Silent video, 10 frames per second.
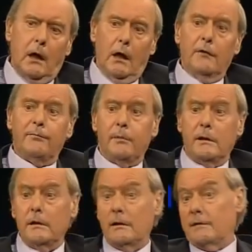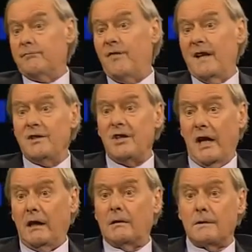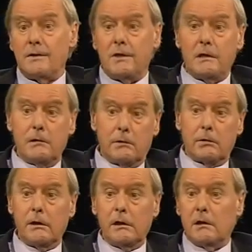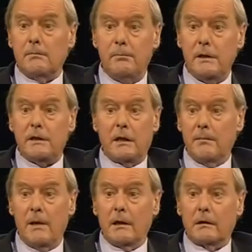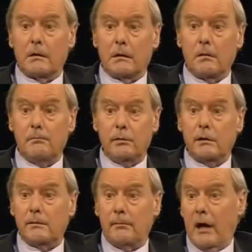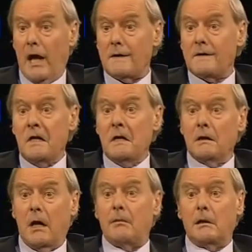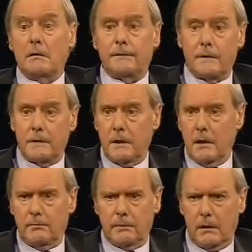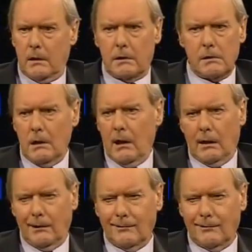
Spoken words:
I've been at Inventec and seen 3 competing American computer brands coming off the same production